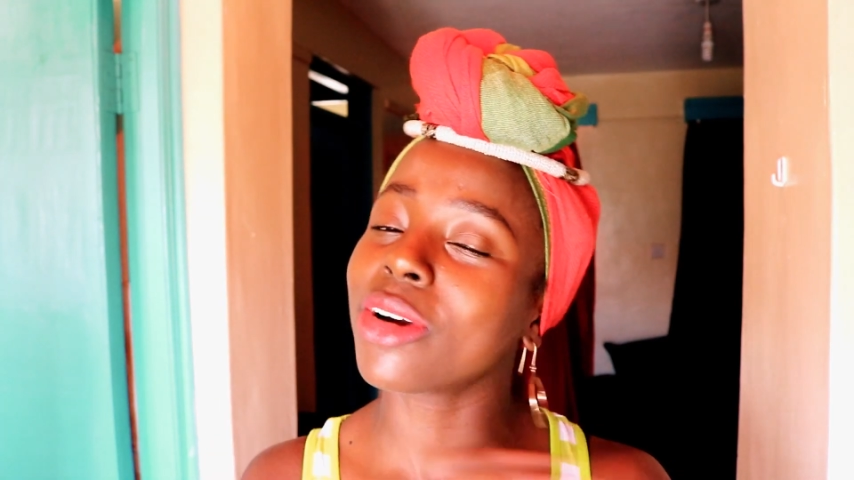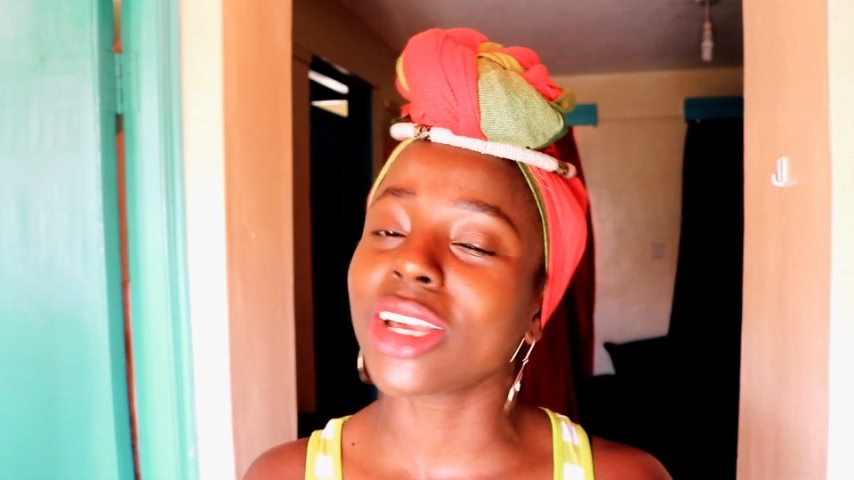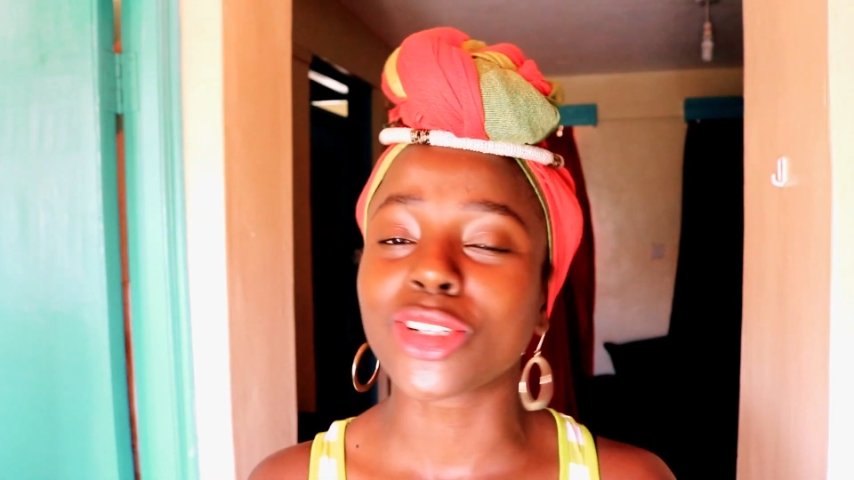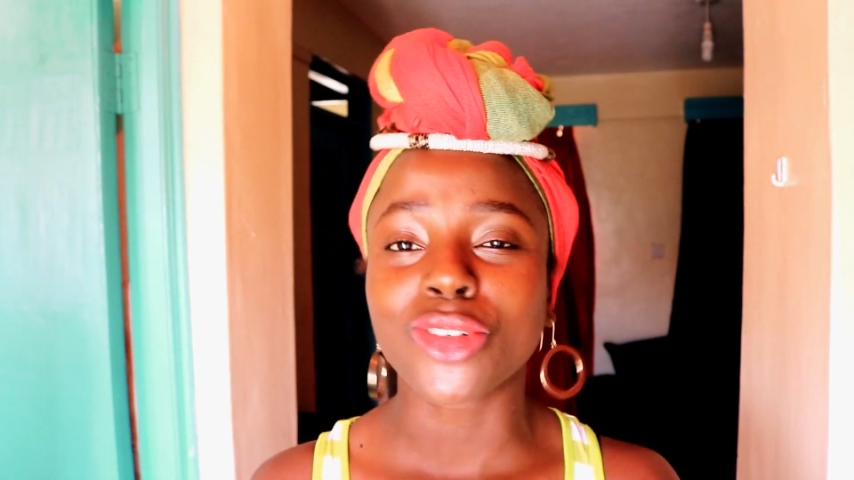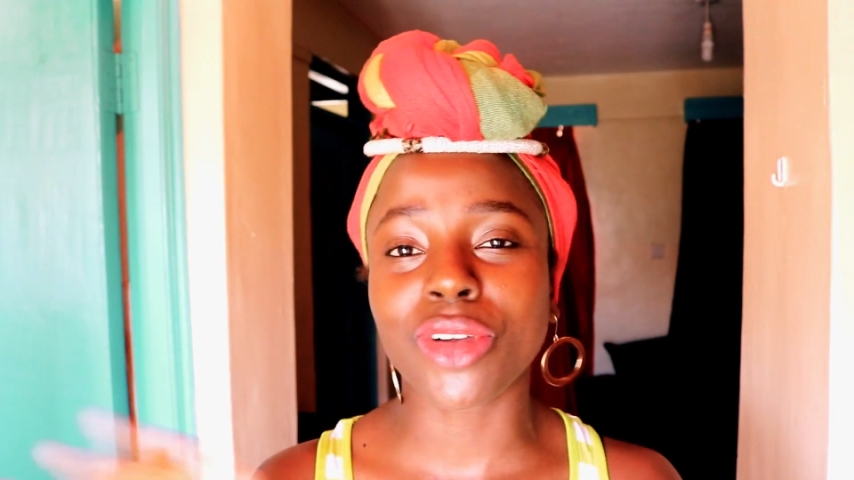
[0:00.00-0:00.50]

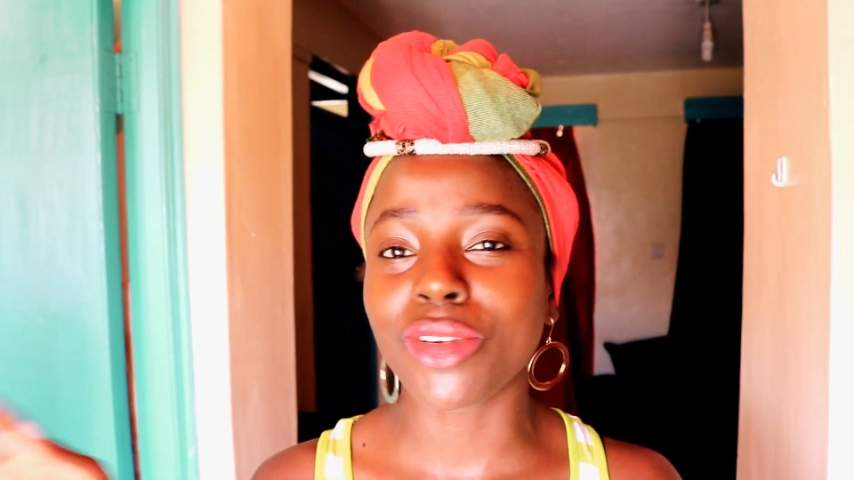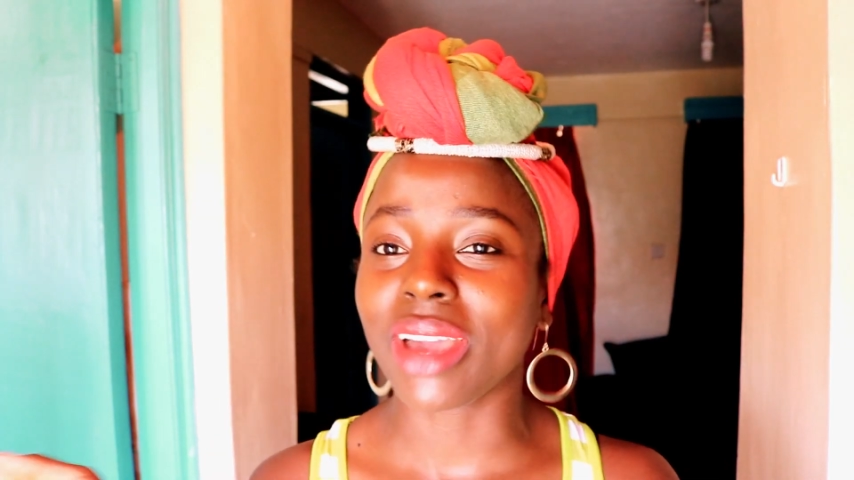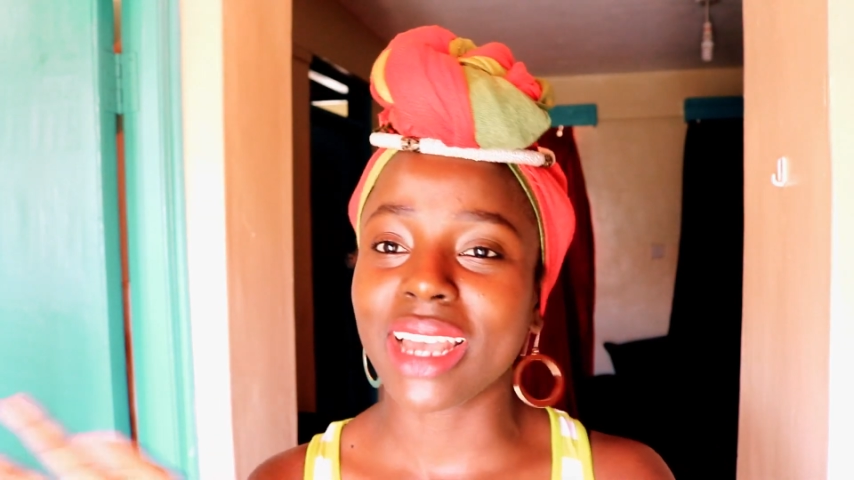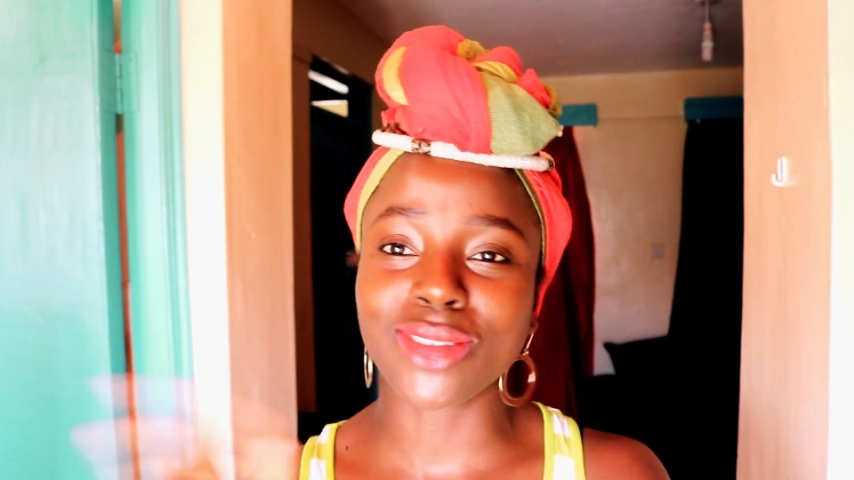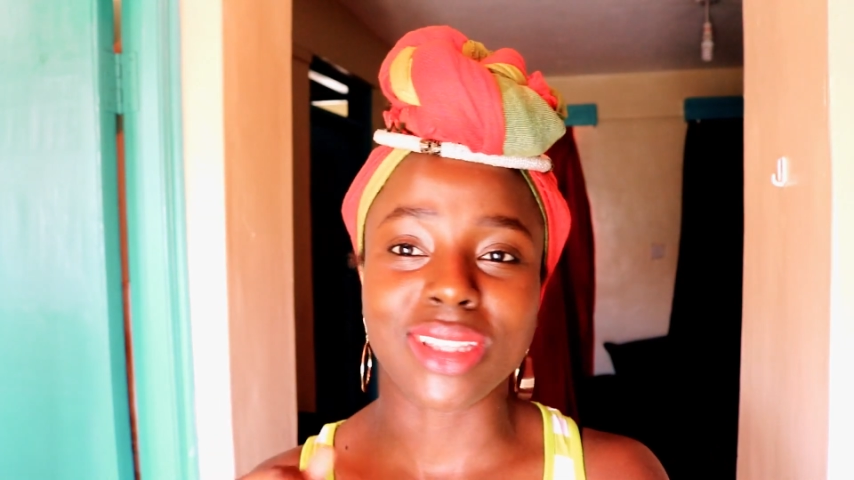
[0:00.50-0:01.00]
gonna show you
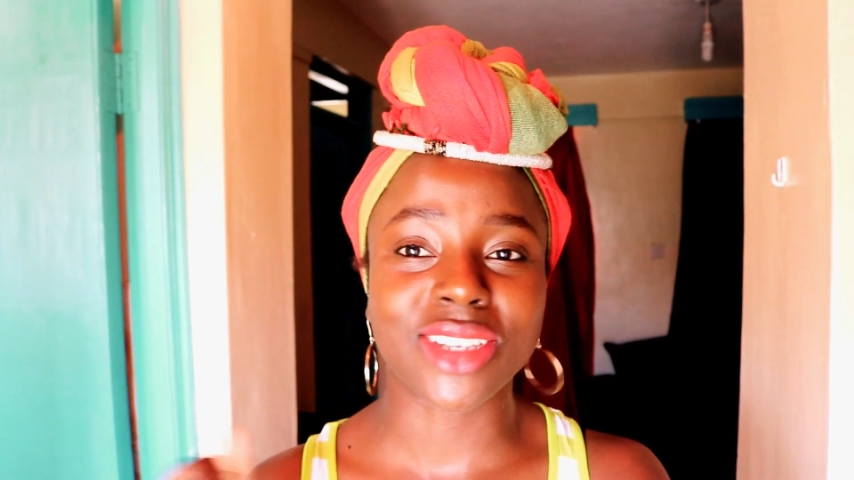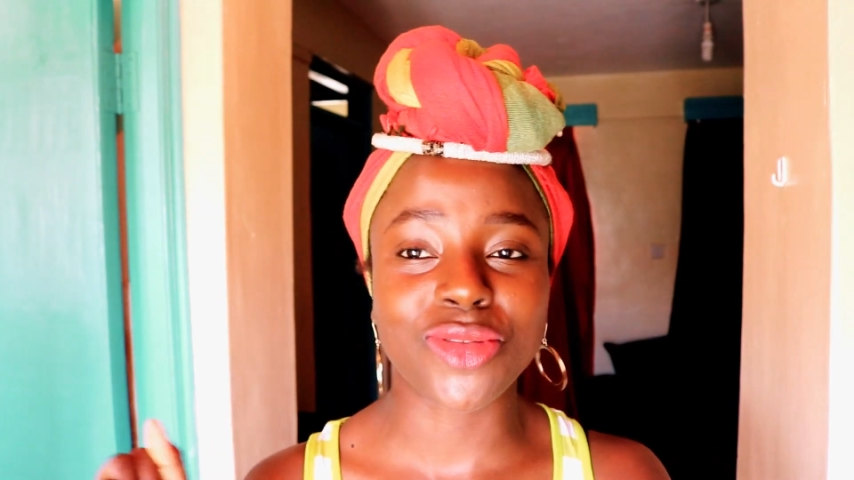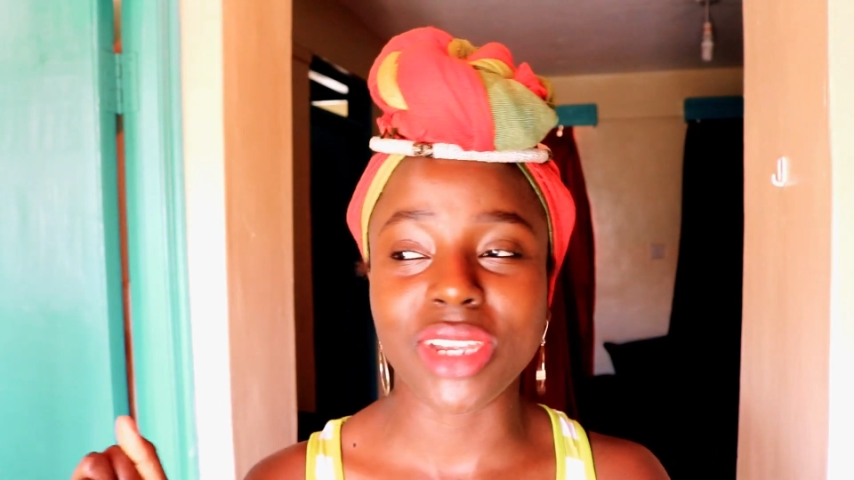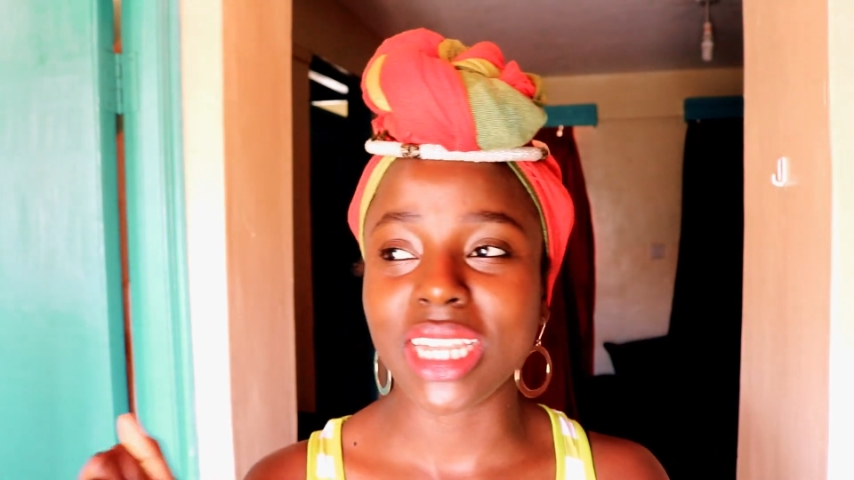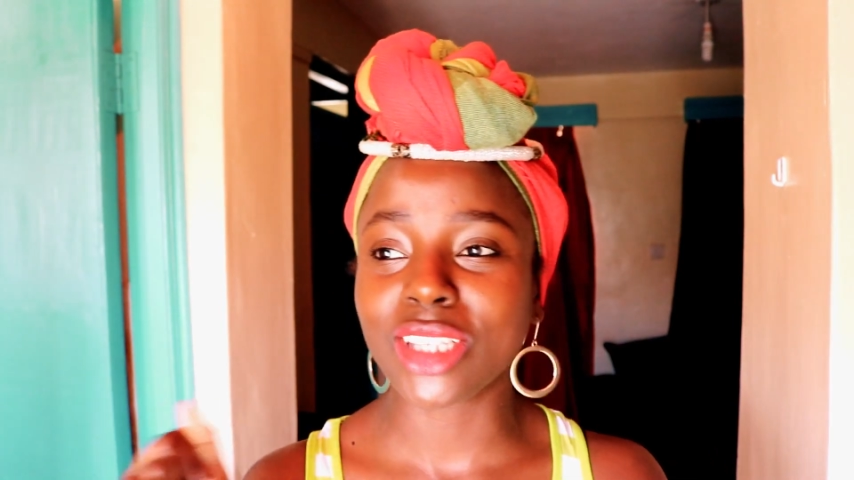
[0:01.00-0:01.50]
guys on the
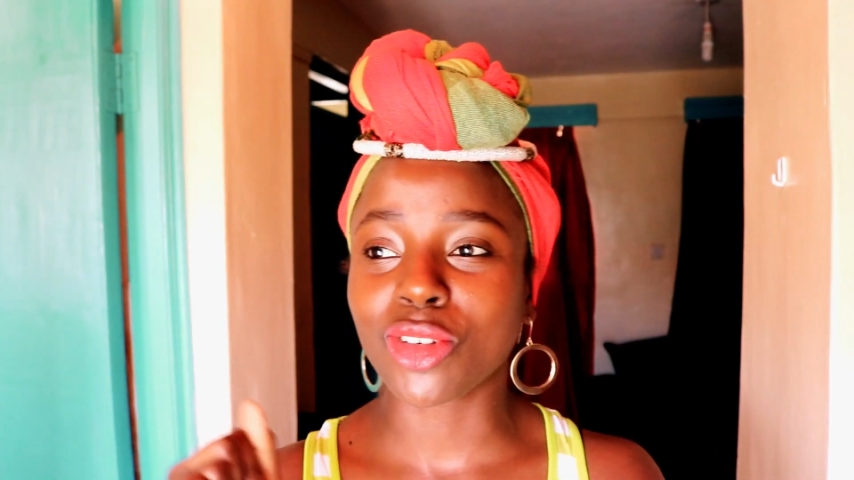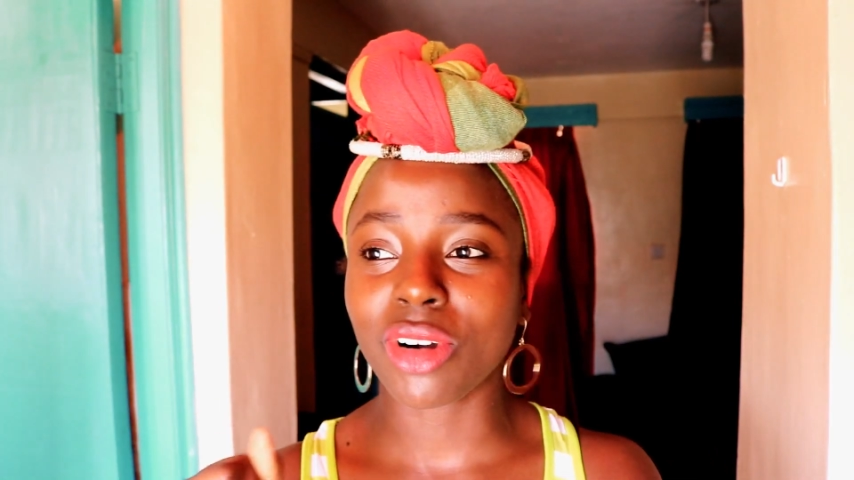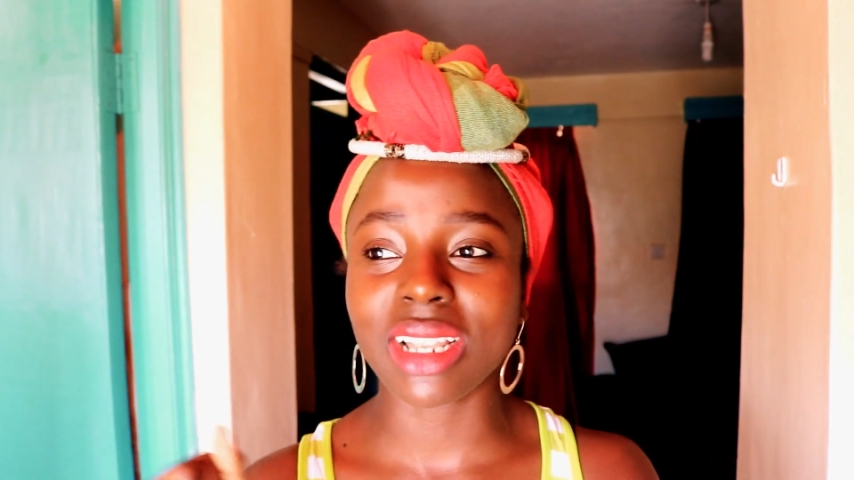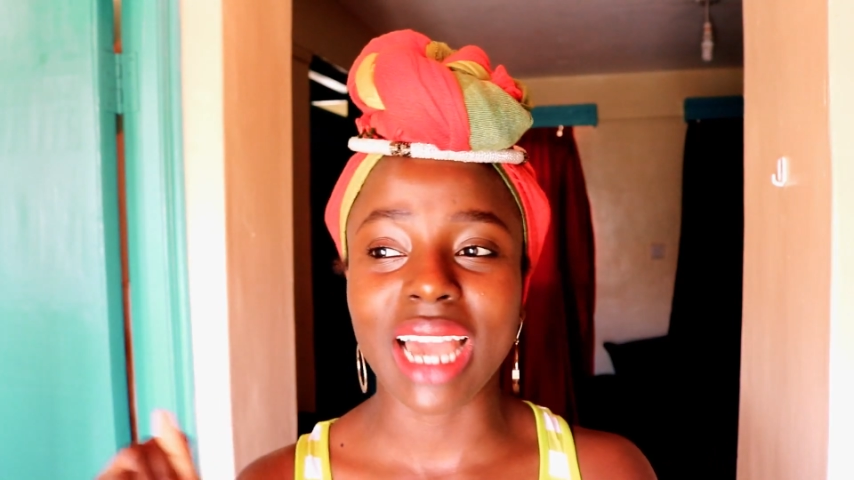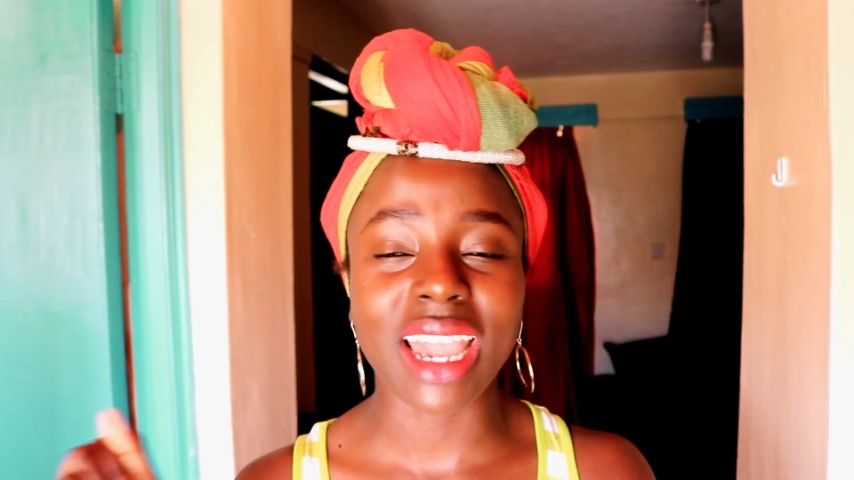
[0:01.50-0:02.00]
screen it's called okay